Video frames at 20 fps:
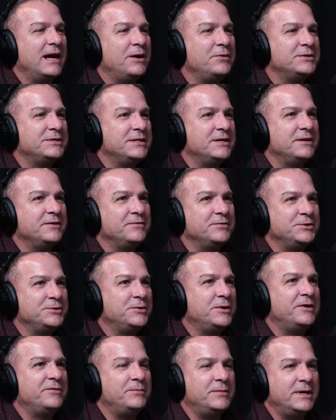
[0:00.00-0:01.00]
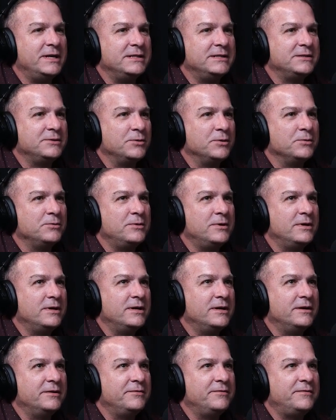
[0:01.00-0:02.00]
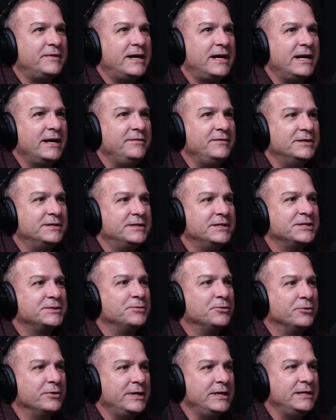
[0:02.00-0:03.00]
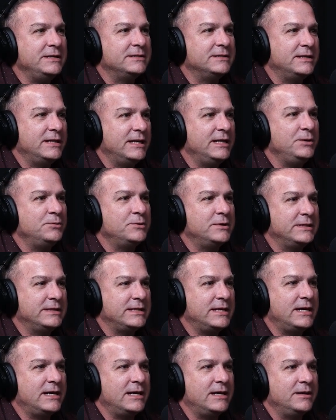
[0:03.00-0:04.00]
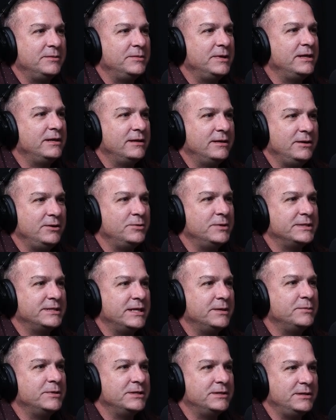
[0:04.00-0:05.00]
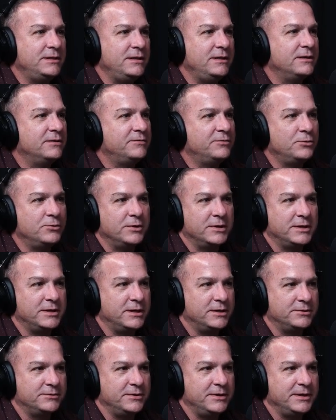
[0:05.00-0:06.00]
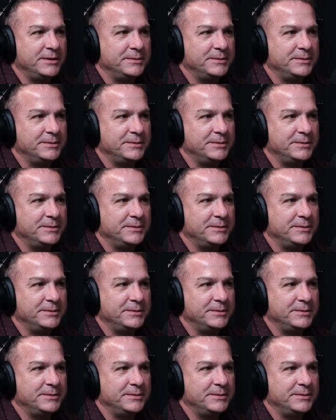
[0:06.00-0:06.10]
I was there for 12 months, so we're one of 5 to 6 Marines at any one time in a U.S. embassy in a foreign country.